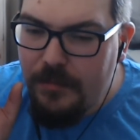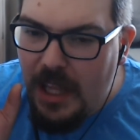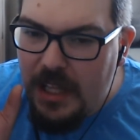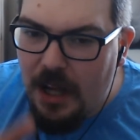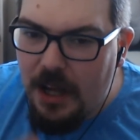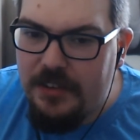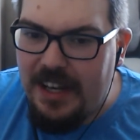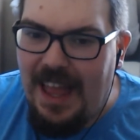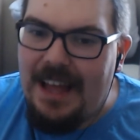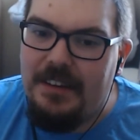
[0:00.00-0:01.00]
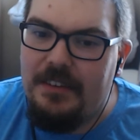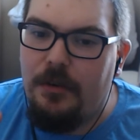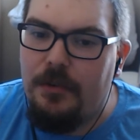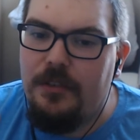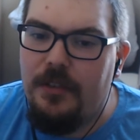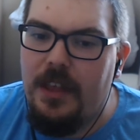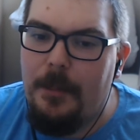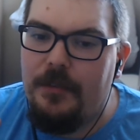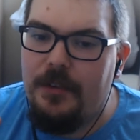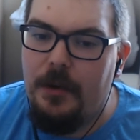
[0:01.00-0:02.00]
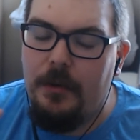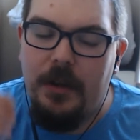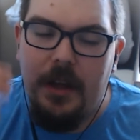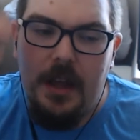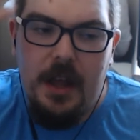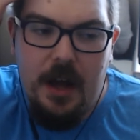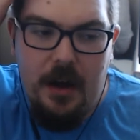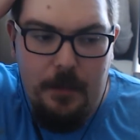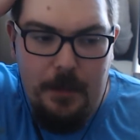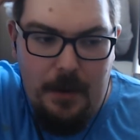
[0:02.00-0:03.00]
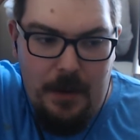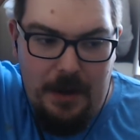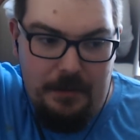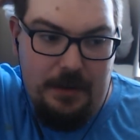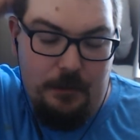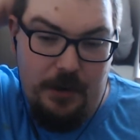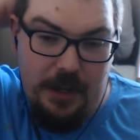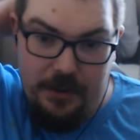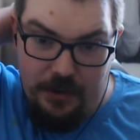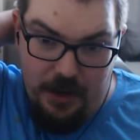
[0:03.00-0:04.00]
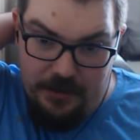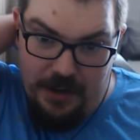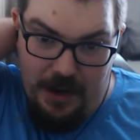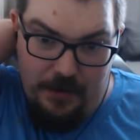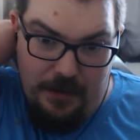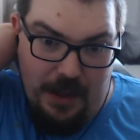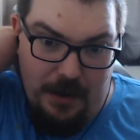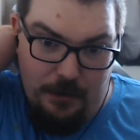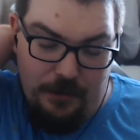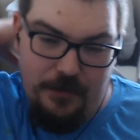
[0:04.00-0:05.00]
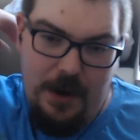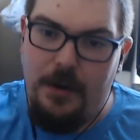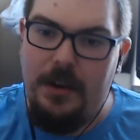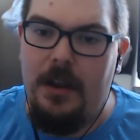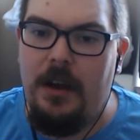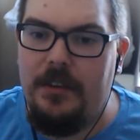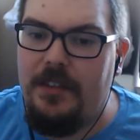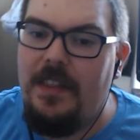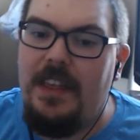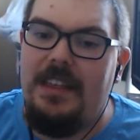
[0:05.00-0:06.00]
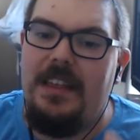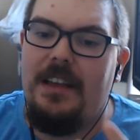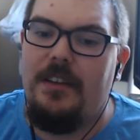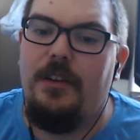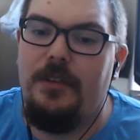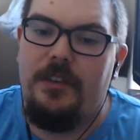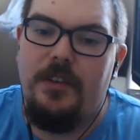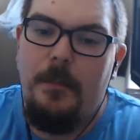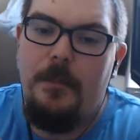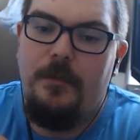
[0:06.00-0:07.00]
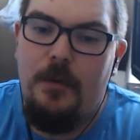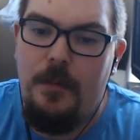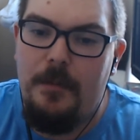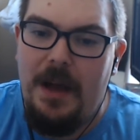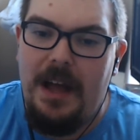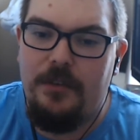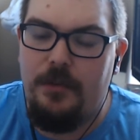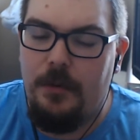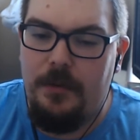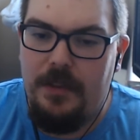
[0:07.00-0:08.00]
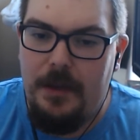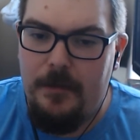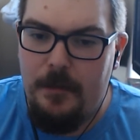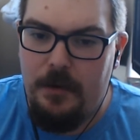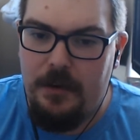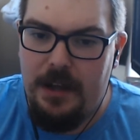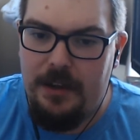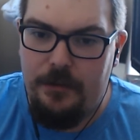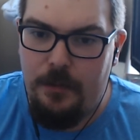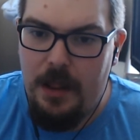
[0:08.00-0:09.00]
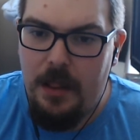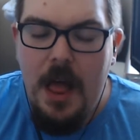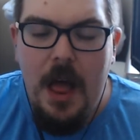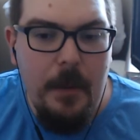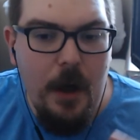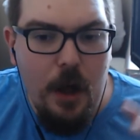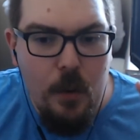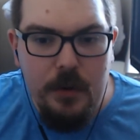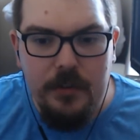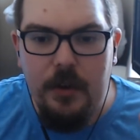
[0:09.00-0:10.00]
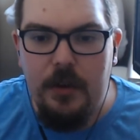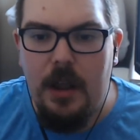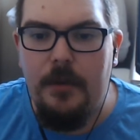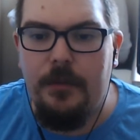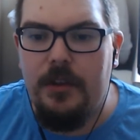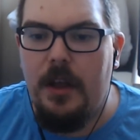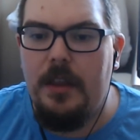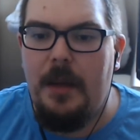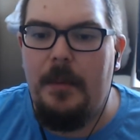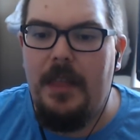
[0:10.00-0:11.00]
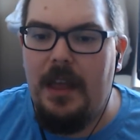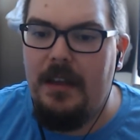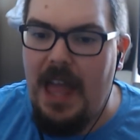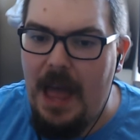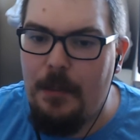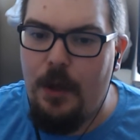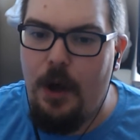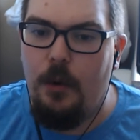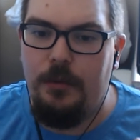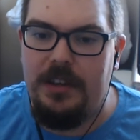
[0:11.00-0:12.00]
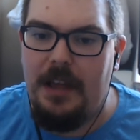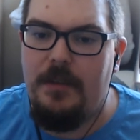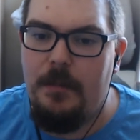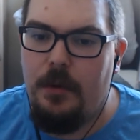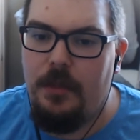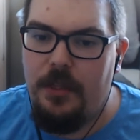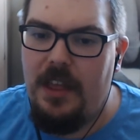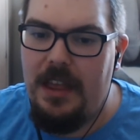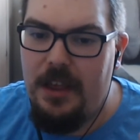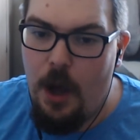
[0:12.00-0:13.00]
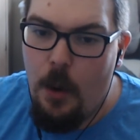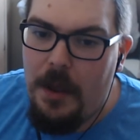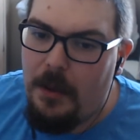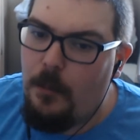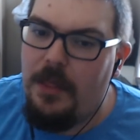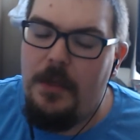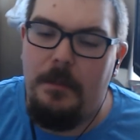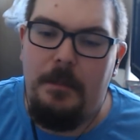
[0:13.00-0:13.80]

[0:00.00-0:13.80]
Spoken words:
nicely added onto the episode about how he did research and everything, and it was very nice that he included some form of backstory with Devimon as well. But I also love the dynamic. They kept the whole Devimon thing going with